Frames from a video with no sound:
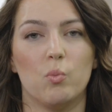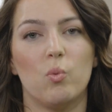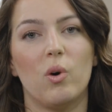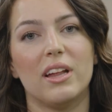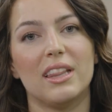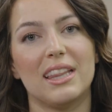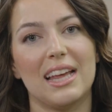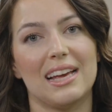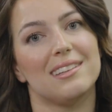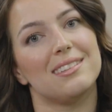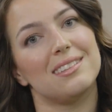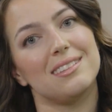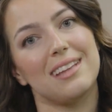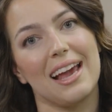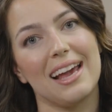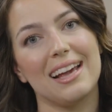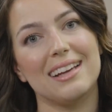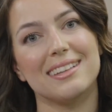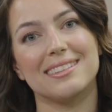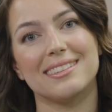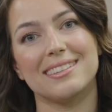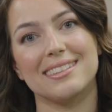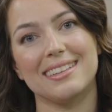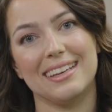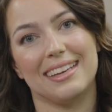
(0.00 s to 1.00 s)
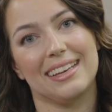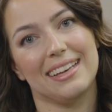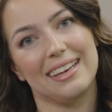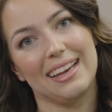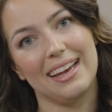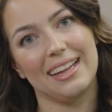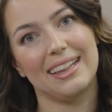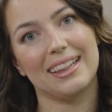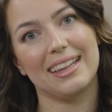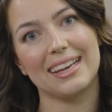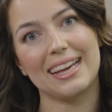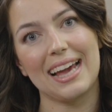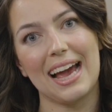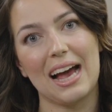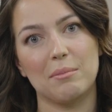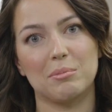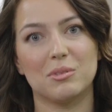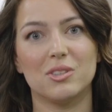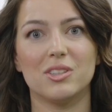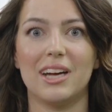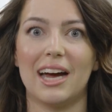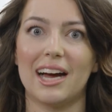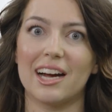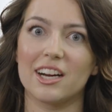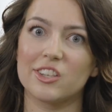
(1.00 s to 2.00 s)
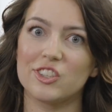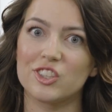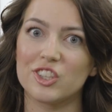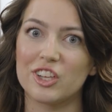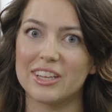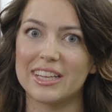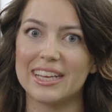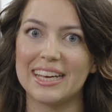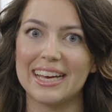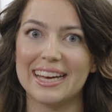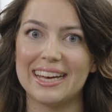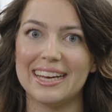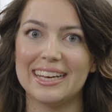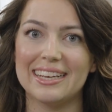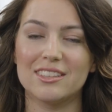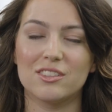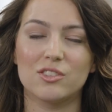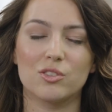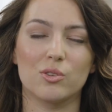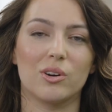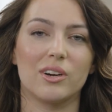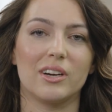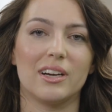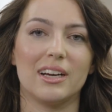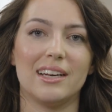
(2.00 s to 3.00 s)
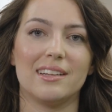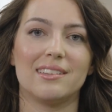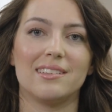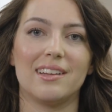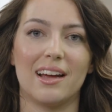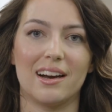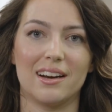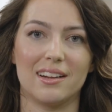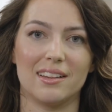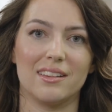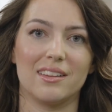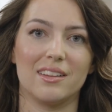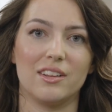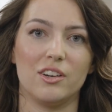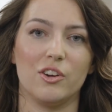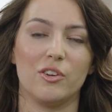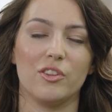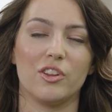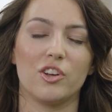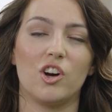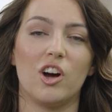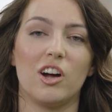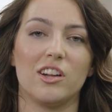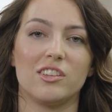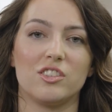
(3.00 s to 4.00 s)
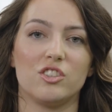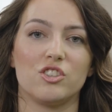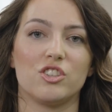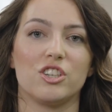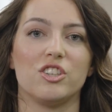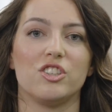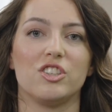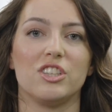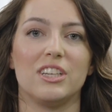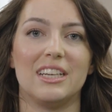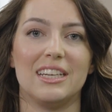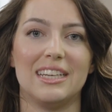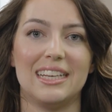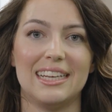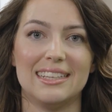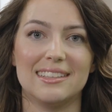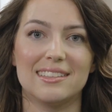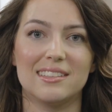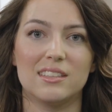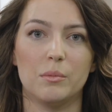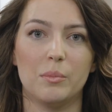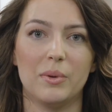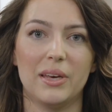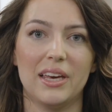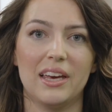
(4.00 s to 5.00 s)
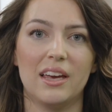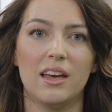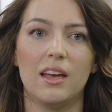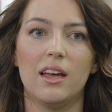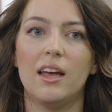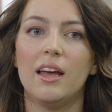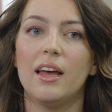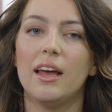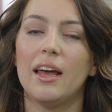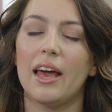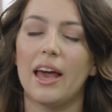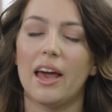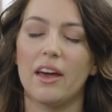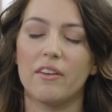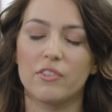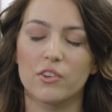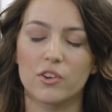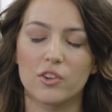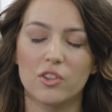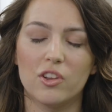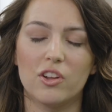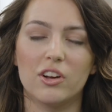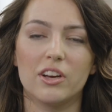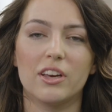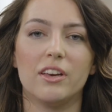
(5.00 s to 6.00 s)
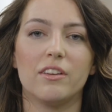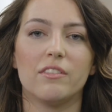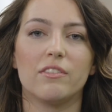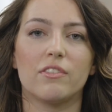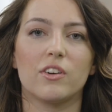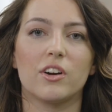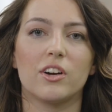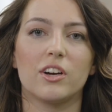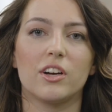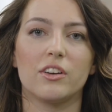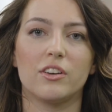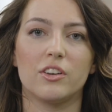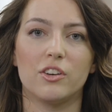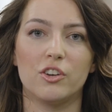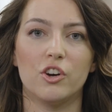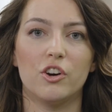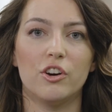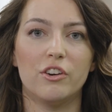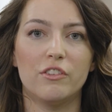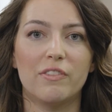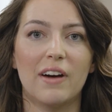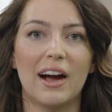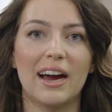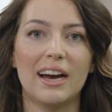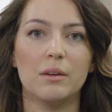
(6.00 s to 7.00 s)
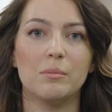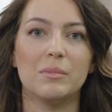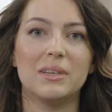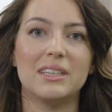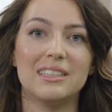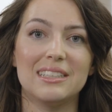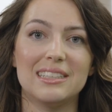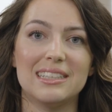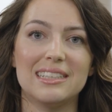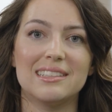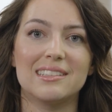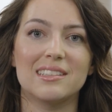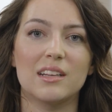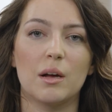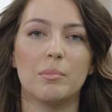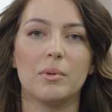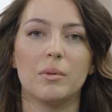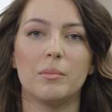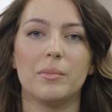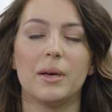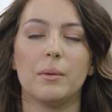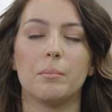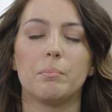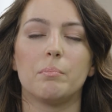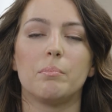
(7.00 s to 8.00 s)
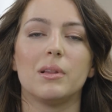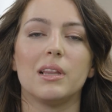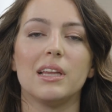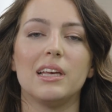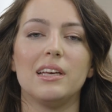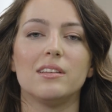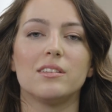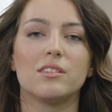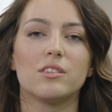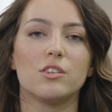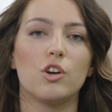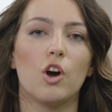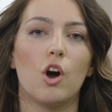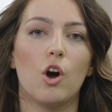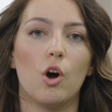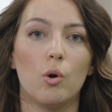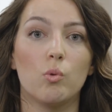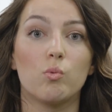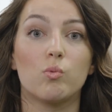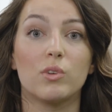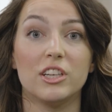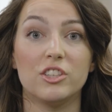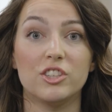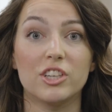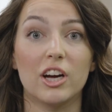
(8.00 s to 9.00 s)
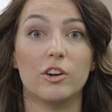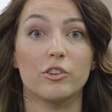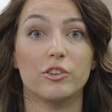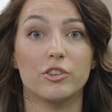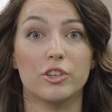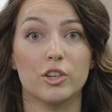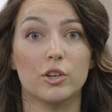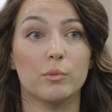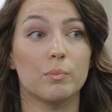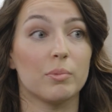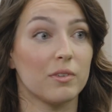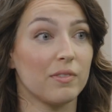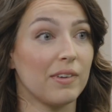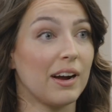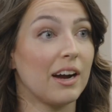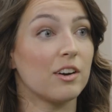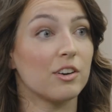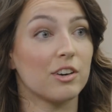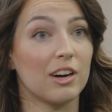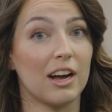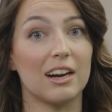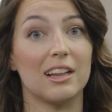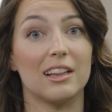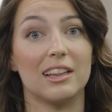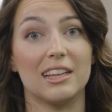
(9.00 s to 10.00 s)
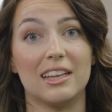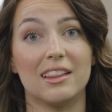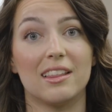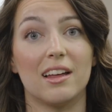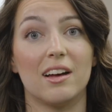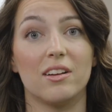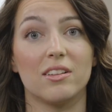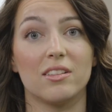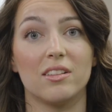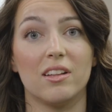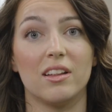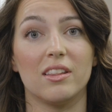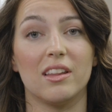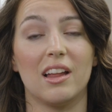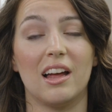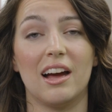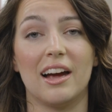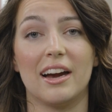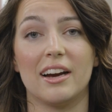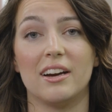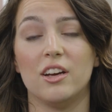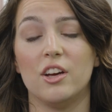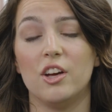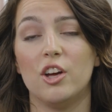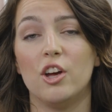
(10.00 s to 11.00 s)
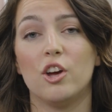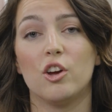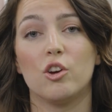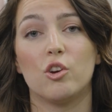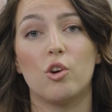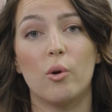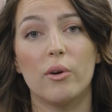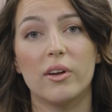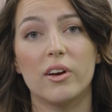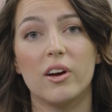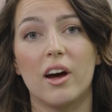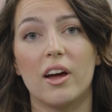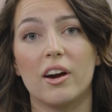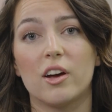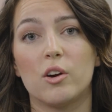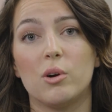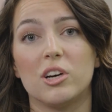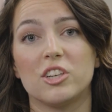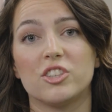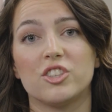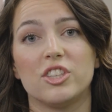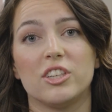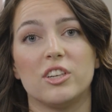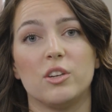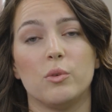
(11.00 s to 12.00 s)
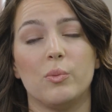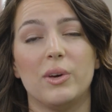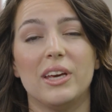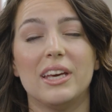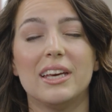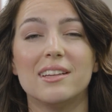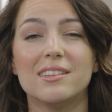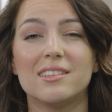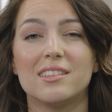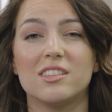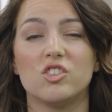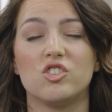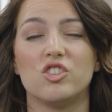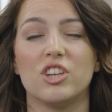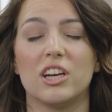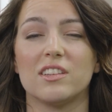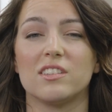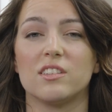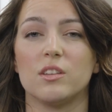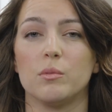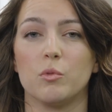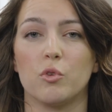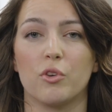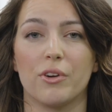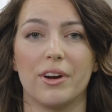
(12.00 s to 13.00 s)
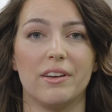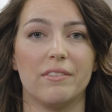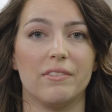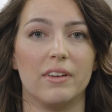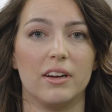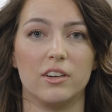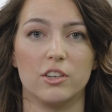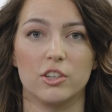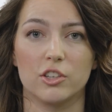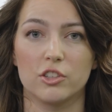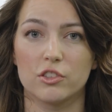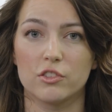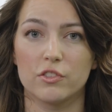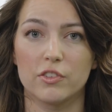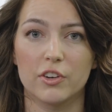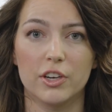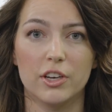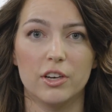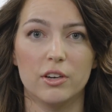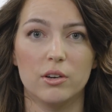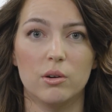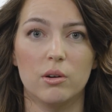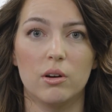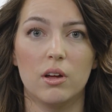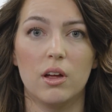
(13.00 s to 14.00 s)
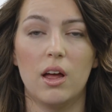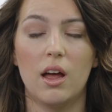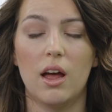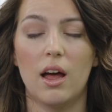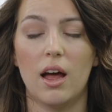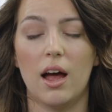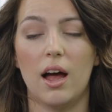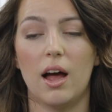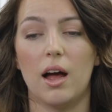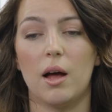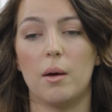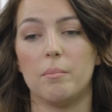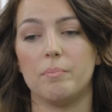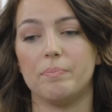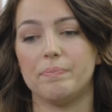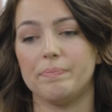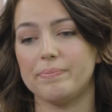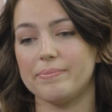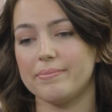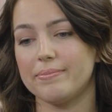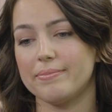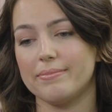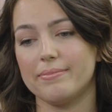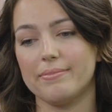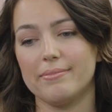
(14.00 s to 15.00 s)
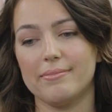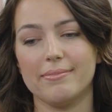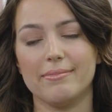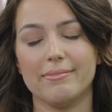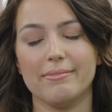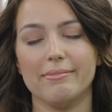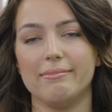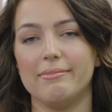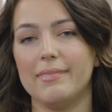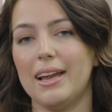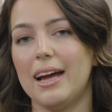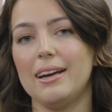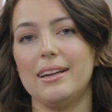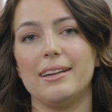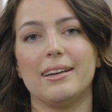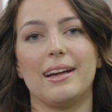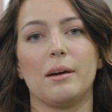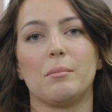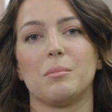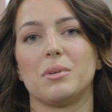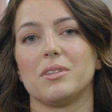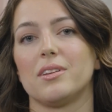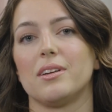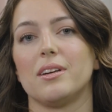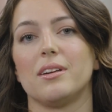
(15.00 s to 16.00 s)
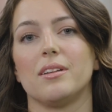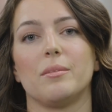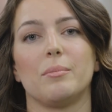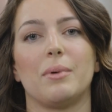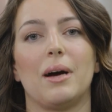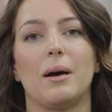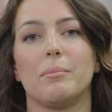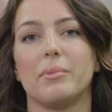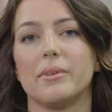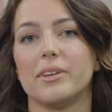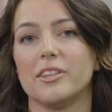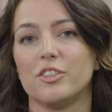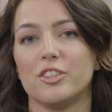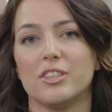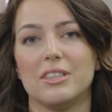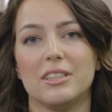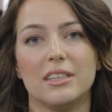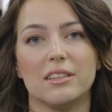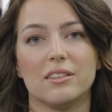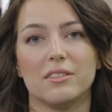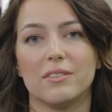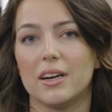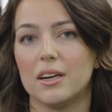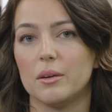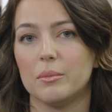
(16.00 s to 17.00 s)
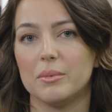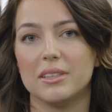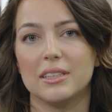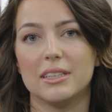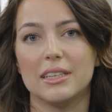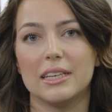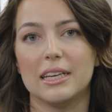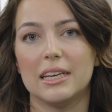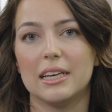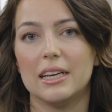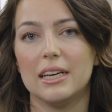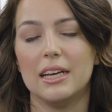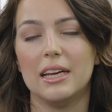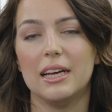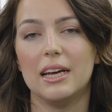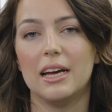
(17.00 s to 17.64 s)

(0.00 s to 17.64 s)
what they say is in the capsule actually is, or it's at the concentration it needs to be. If you're looking for a good vitamin D supplement, please go reach out to your provider at Elite Health Online. Go to Got a Question, and we can suggest some great vendors for you. 99% of the population needs vitamin D.